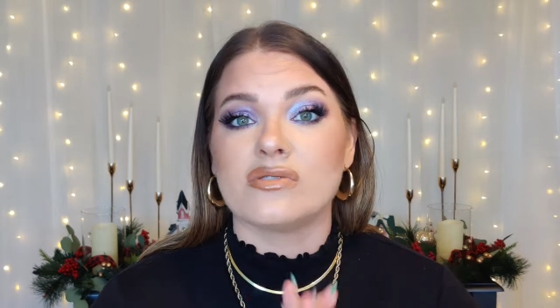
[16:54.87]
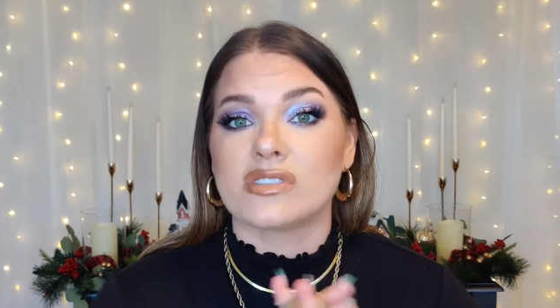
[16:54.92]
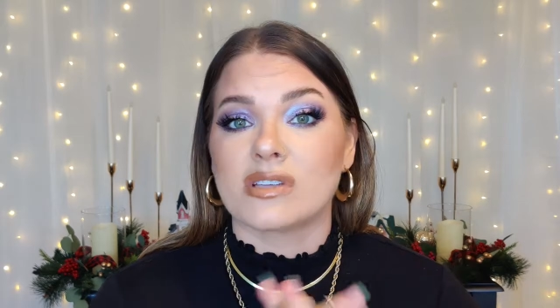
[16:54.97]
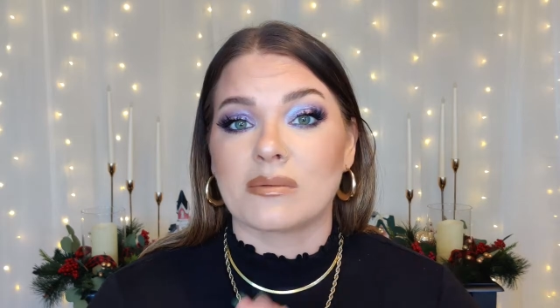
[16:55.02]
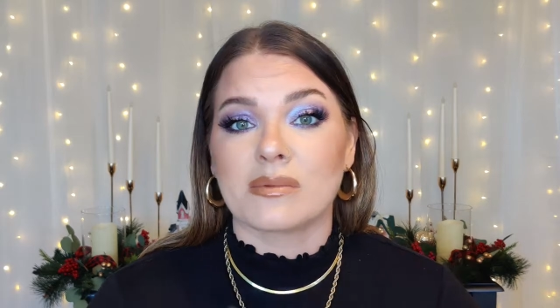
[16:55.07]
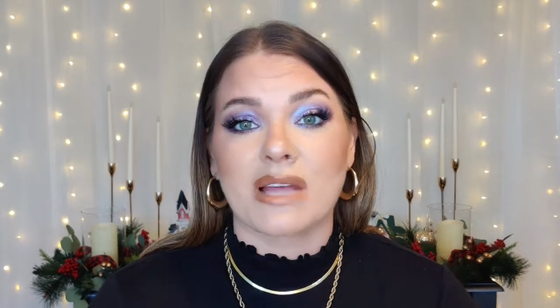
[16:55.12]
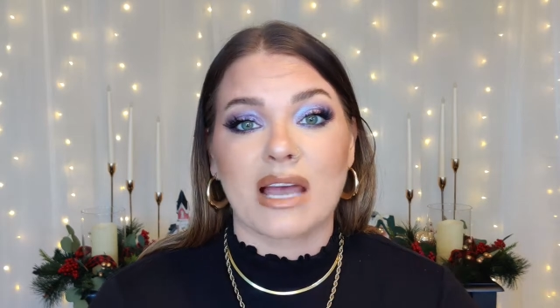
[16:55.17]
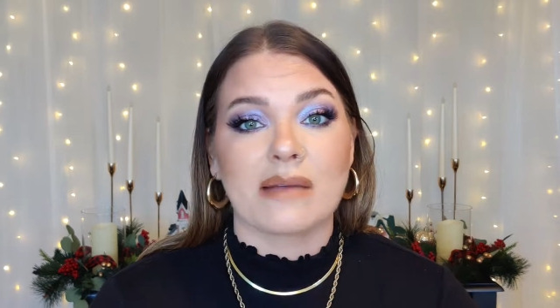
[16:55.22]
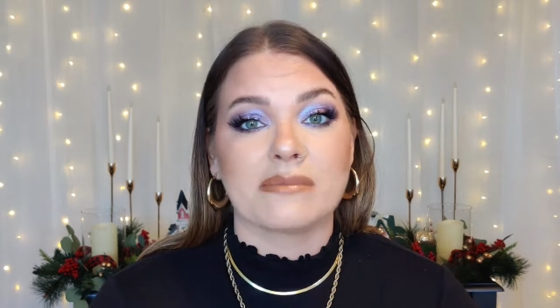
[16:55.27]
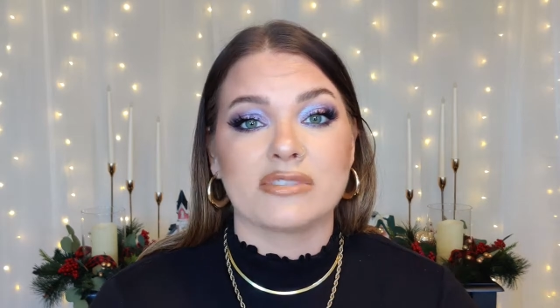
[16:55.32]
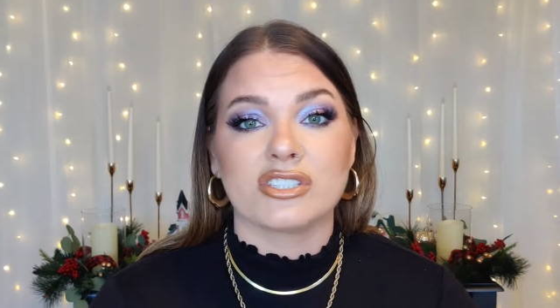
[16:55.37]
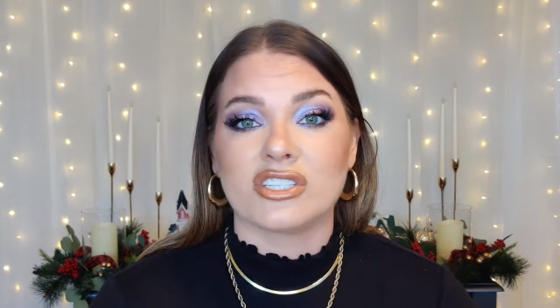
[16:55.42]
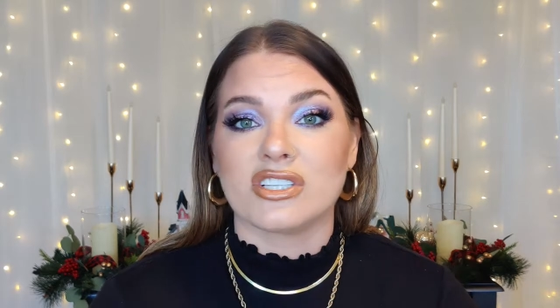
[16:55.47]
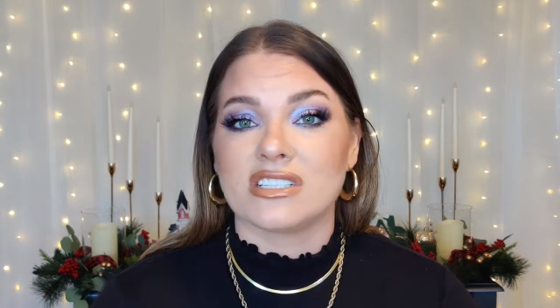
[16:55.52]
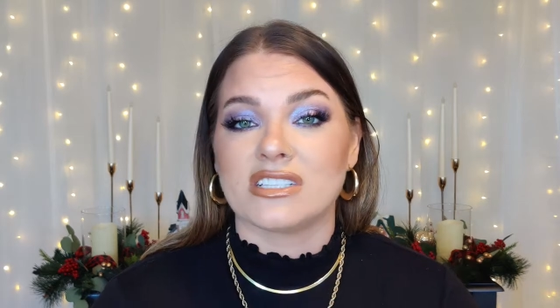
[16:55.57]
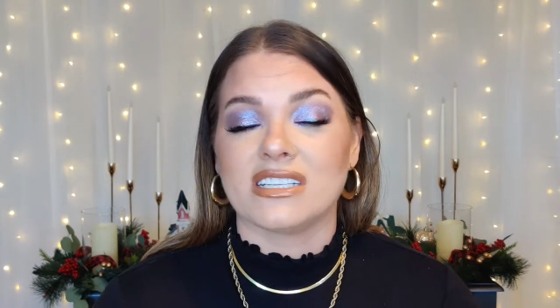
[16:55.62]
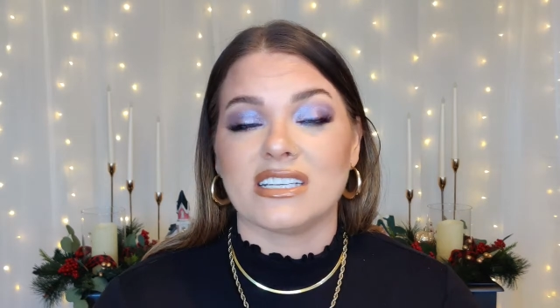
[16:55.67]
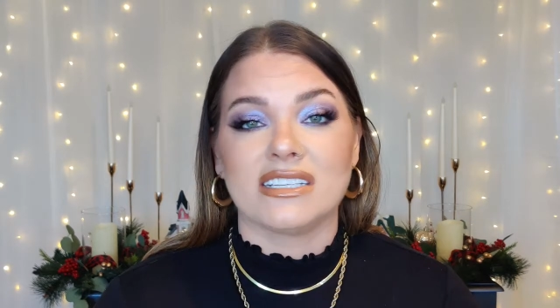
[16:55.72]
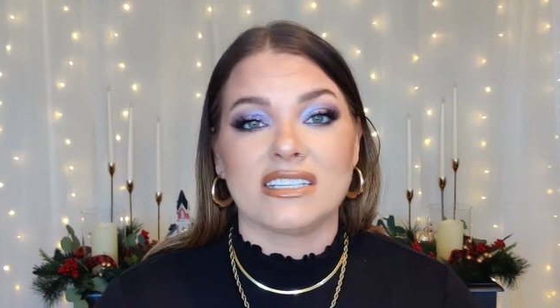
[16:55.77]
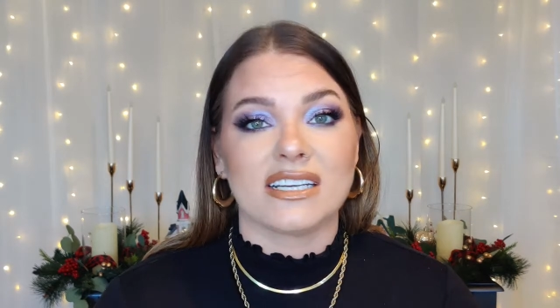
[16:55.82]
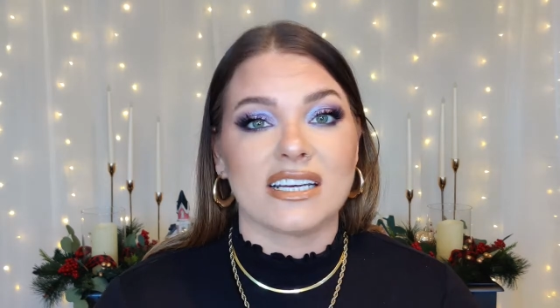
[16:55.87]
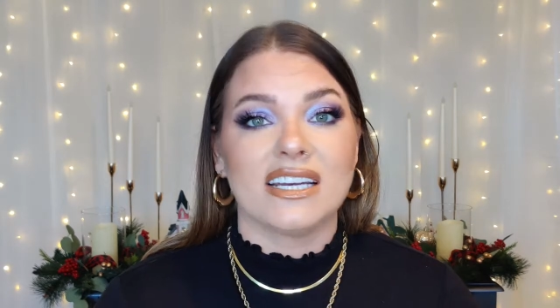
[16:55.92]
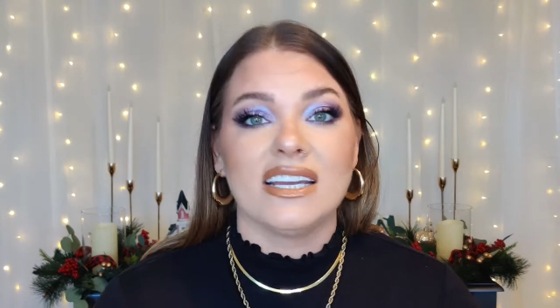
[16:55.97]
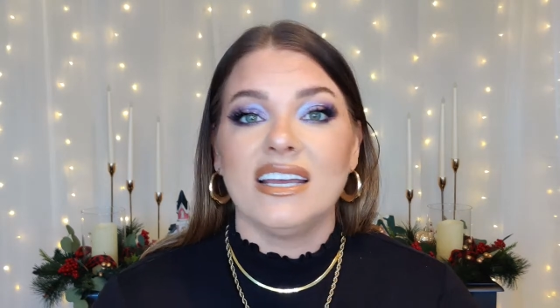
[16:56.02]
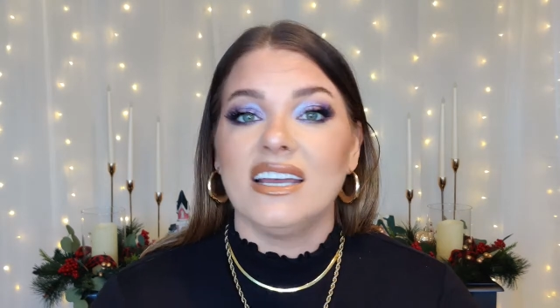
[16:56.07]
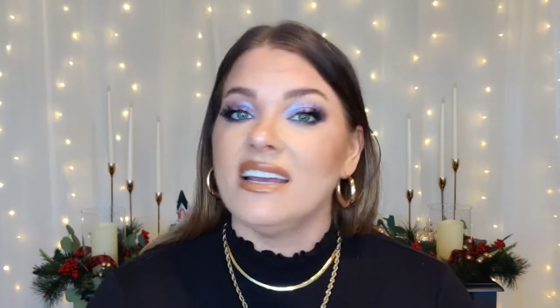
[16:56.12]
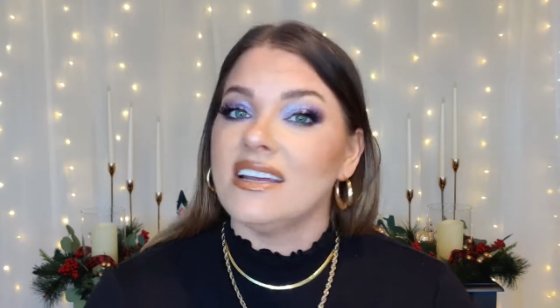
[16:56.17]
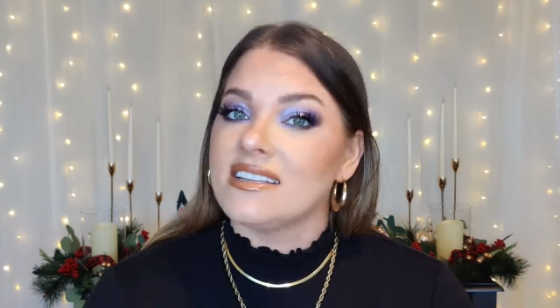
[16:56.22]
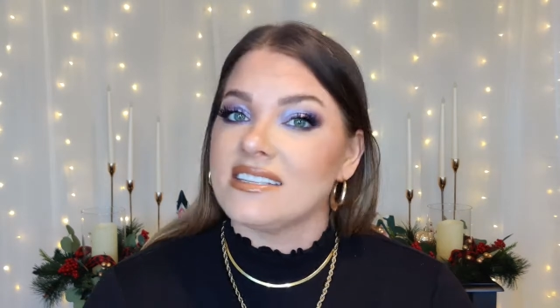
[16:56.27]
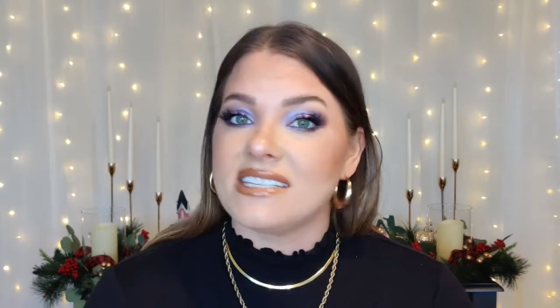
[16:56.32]
Sometimes you just need to
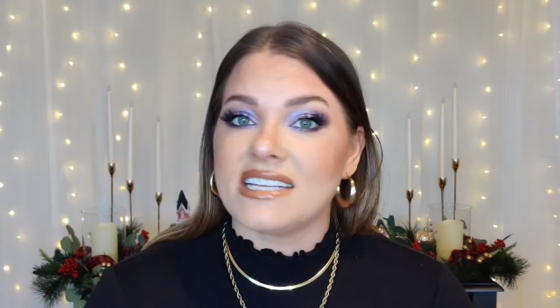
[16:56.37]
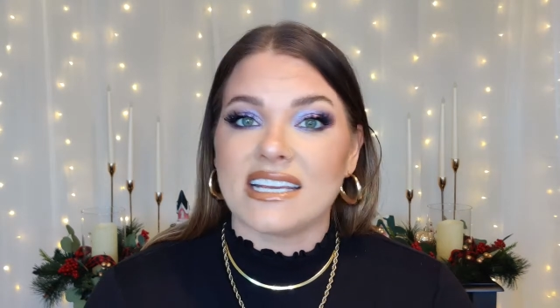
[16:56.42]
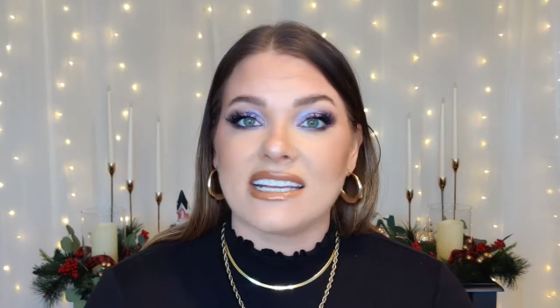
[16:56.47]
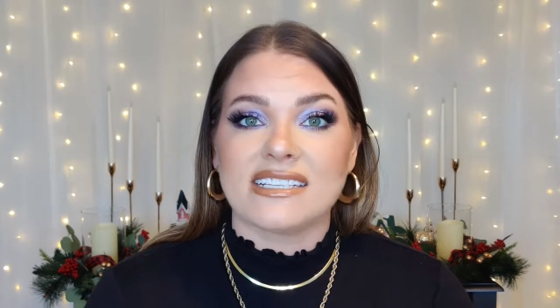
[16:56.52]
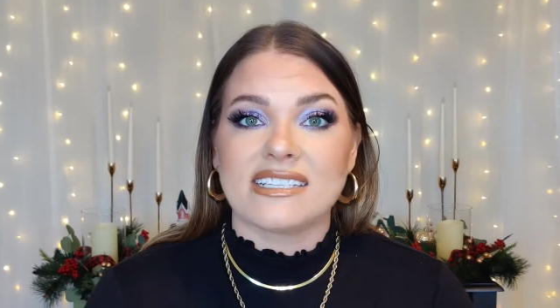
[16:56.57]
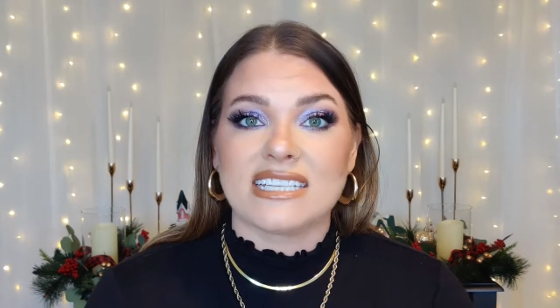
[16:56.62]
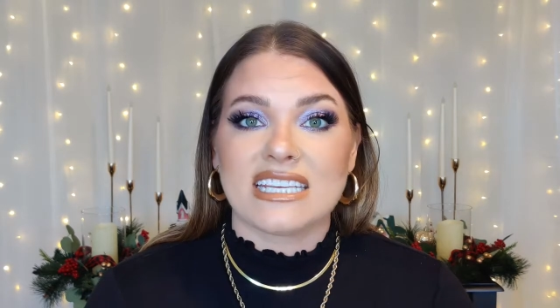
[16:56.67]
dig